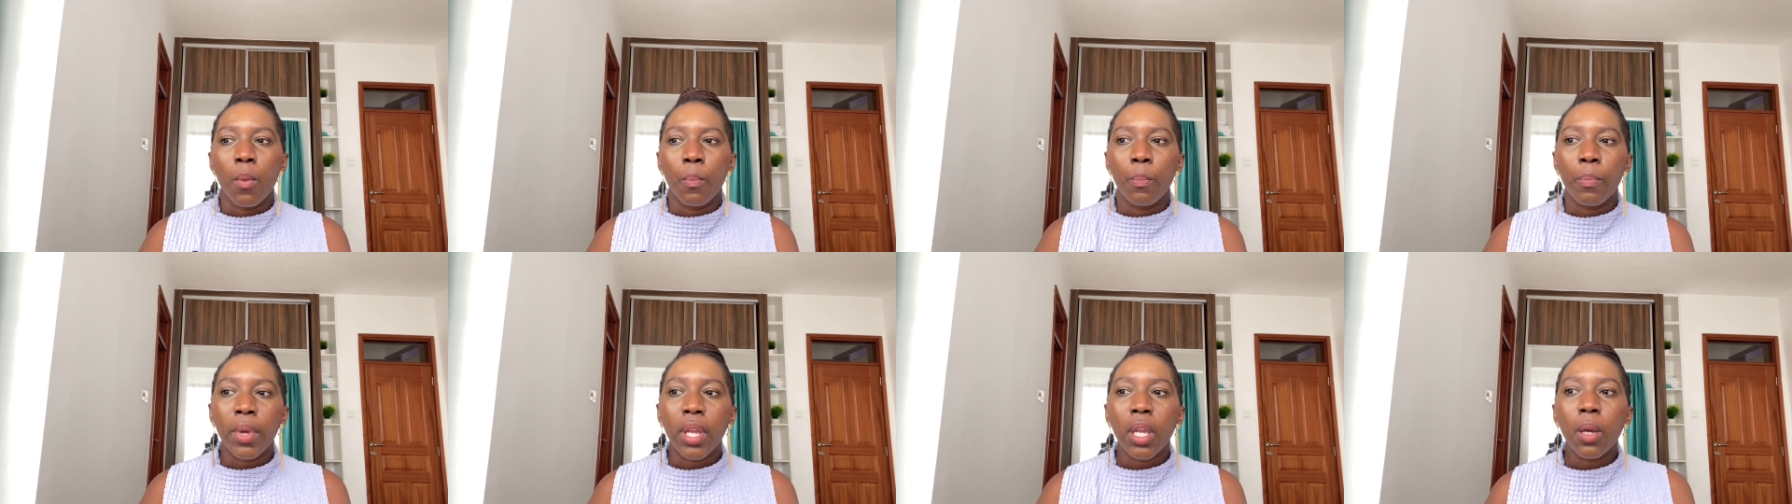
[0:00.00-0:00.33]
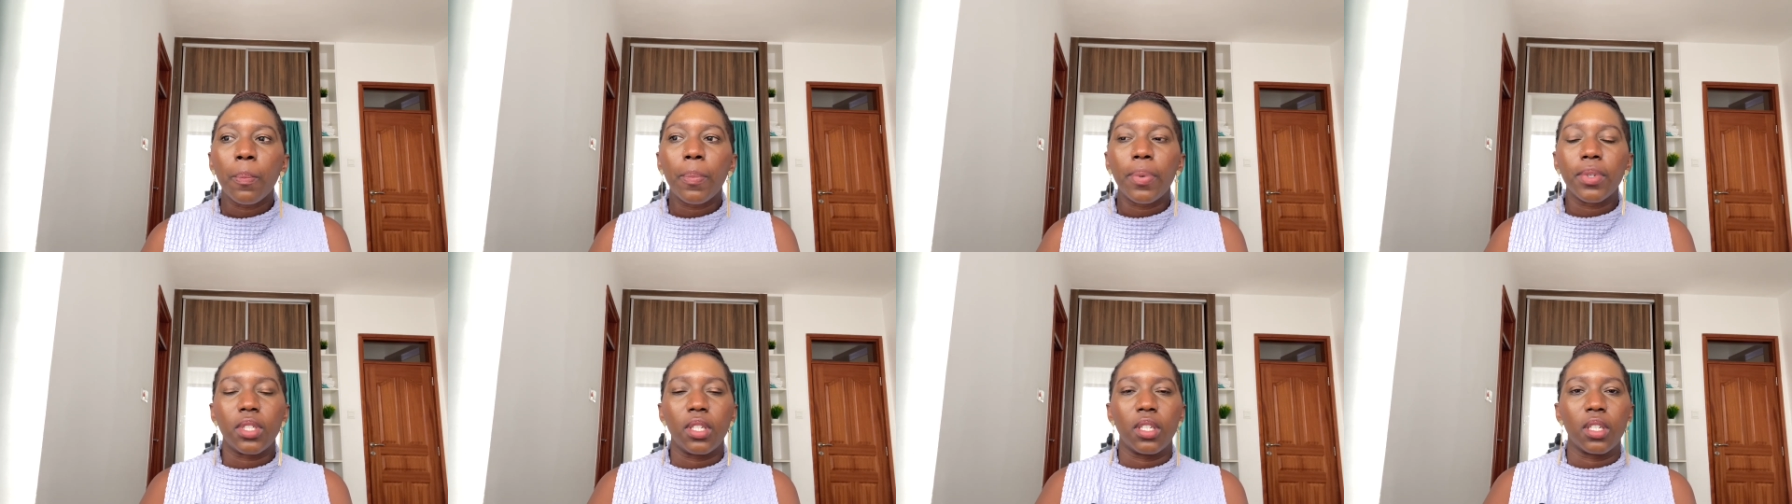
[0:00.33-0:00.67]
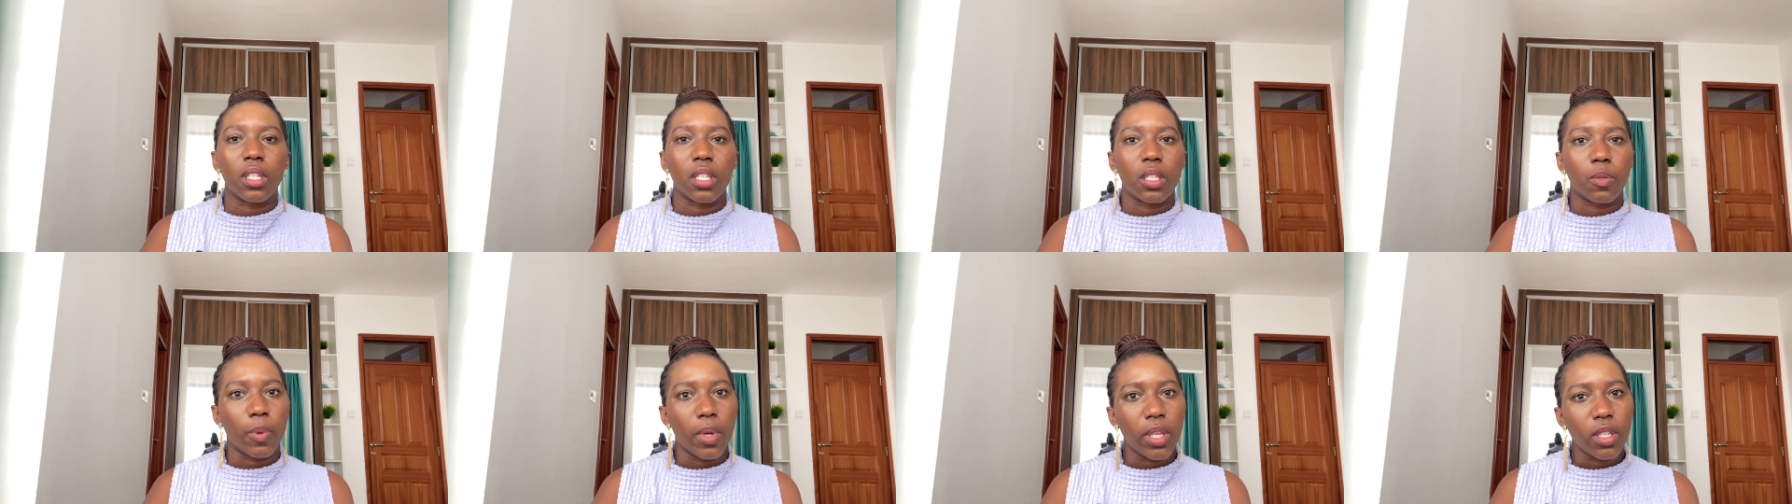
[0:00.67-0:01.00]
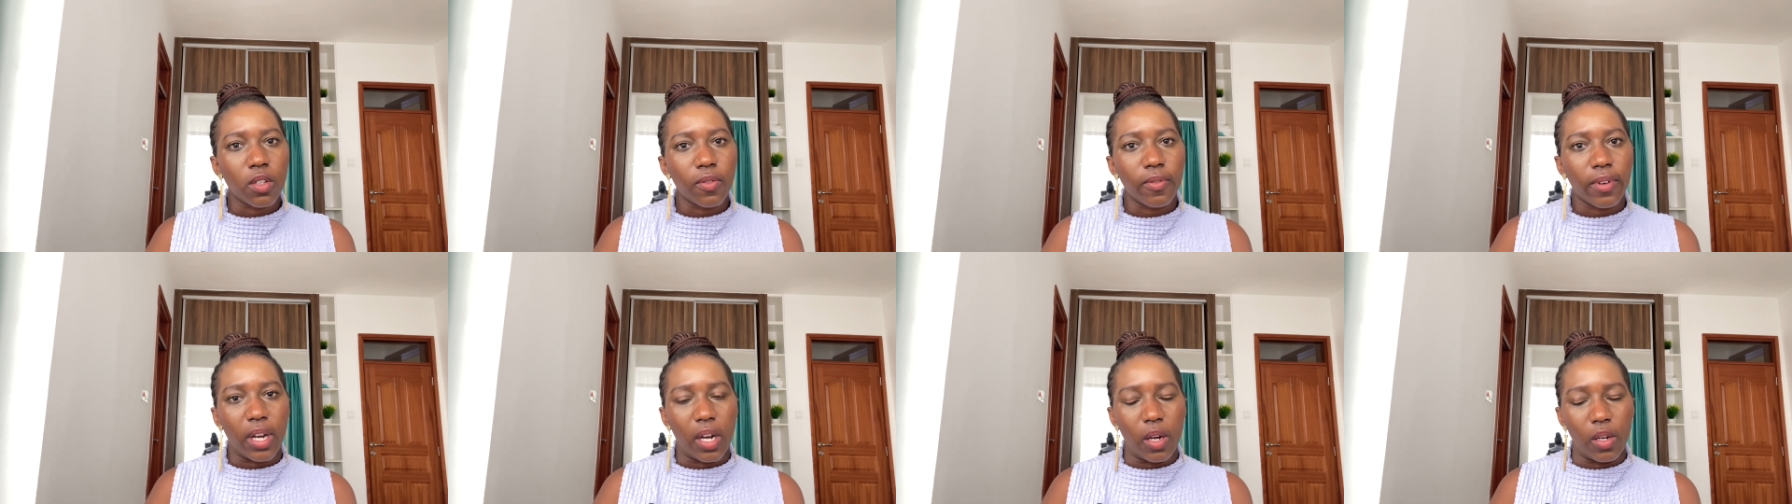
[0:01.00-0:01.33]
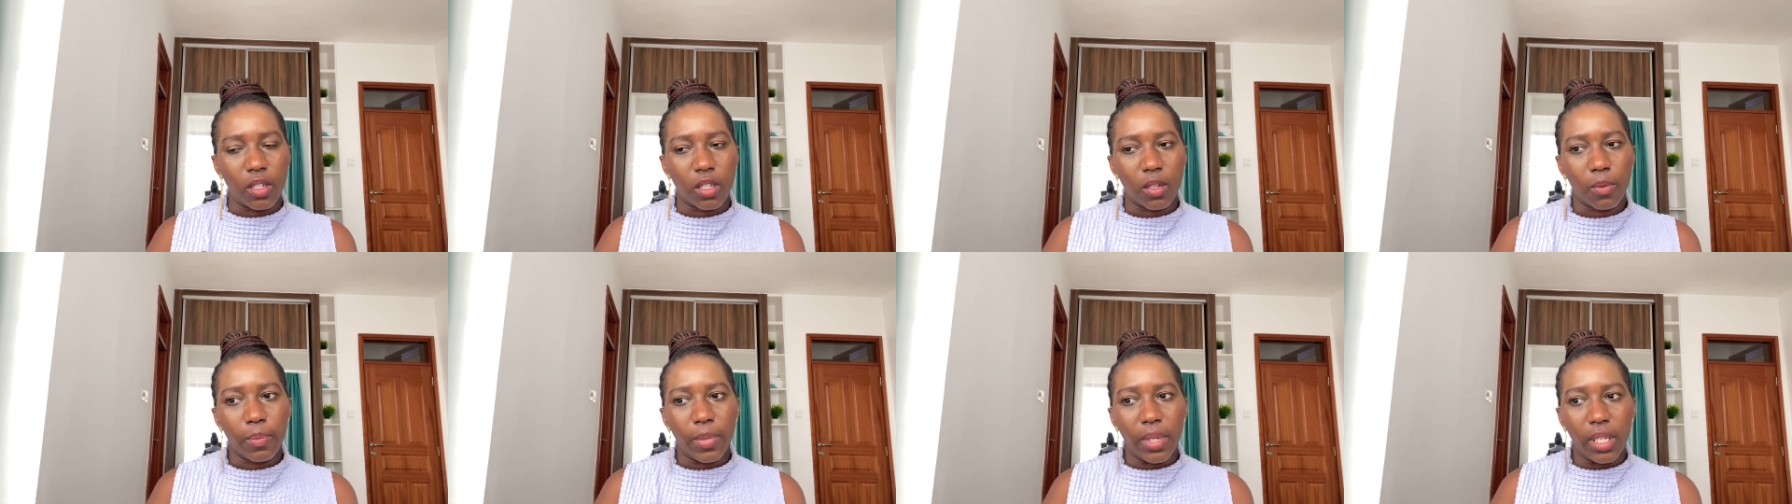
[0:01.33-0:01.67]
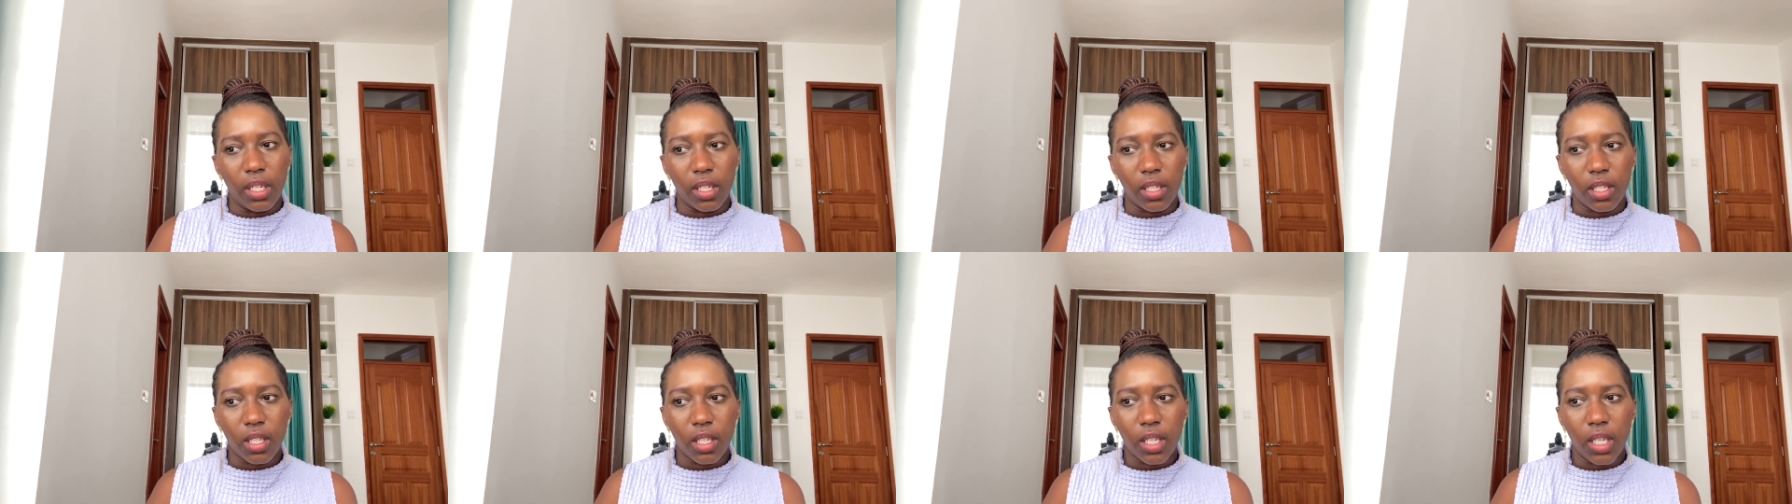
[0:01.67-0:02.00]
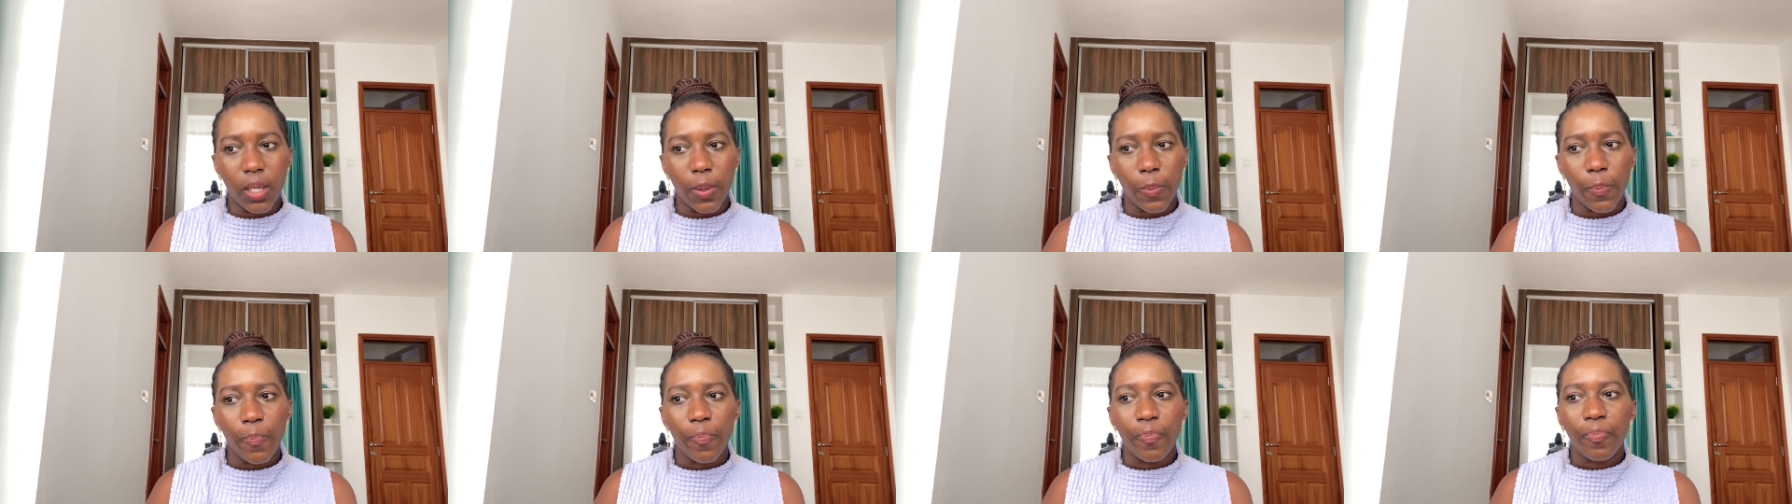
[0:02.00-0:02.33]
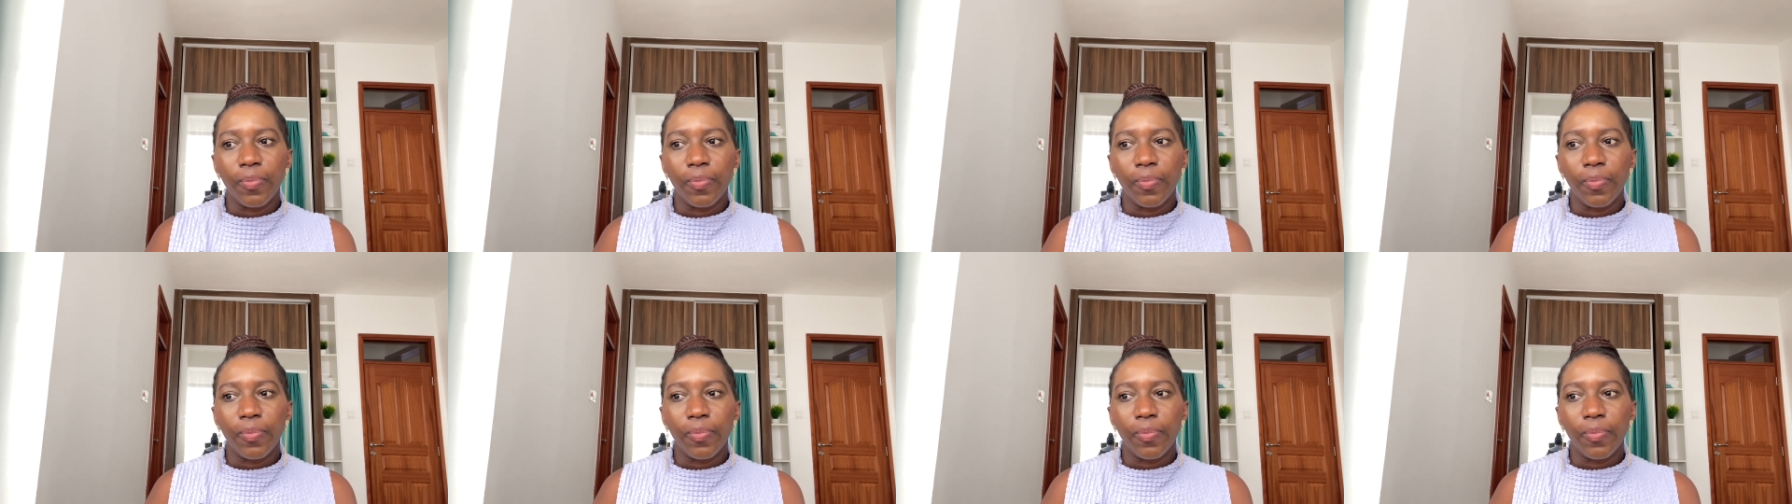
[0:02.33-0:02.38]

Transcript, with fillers: being put in a space of accountability